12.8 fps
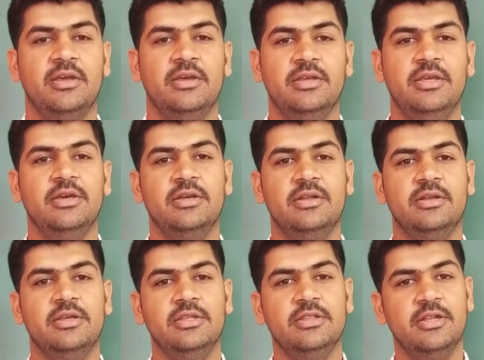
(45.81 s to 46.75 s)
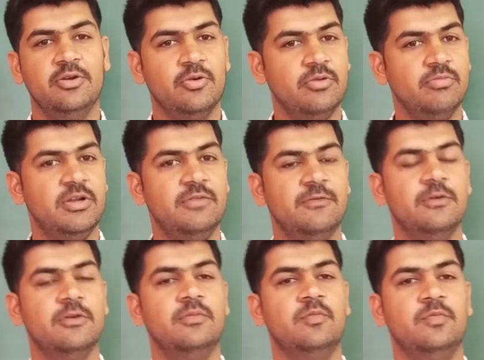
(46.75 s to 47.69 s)
Here, in the normal
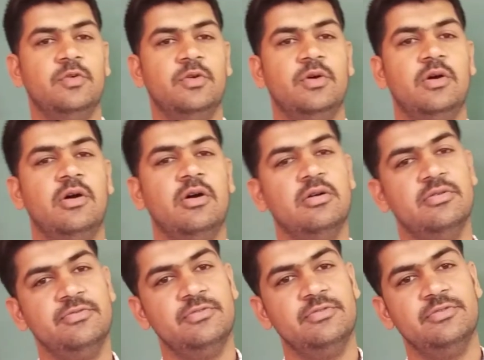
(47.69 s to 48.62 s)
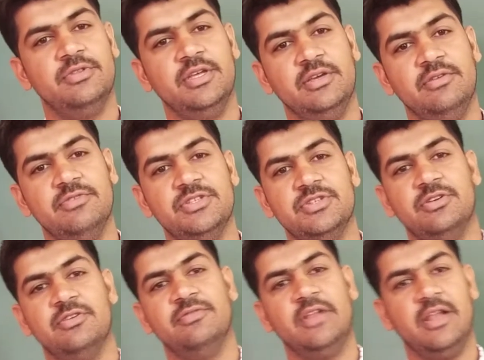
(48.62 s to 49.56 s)
form of the equation
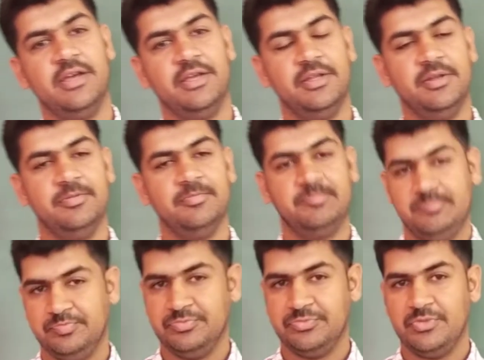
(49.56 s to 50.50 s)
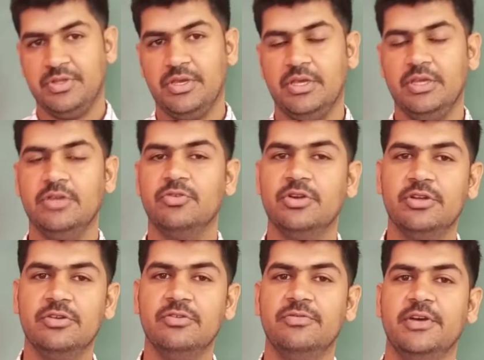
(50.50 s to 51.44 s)
of a line, in
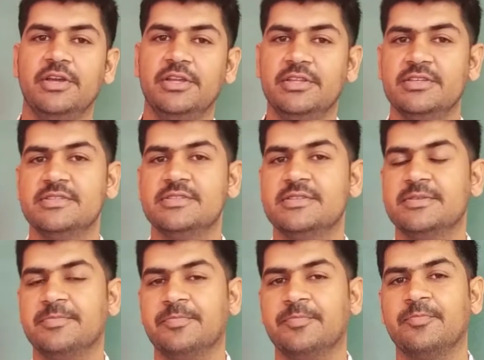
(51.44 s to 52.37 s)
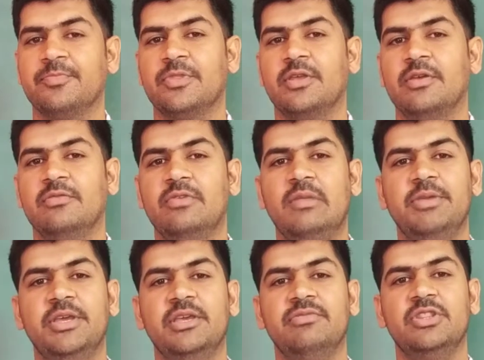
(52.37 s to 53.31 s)
order to find this, we will
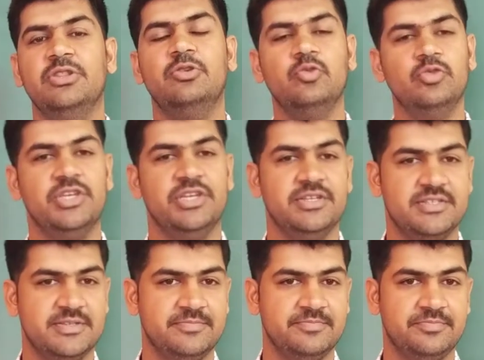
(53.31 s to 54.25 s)
be given two things.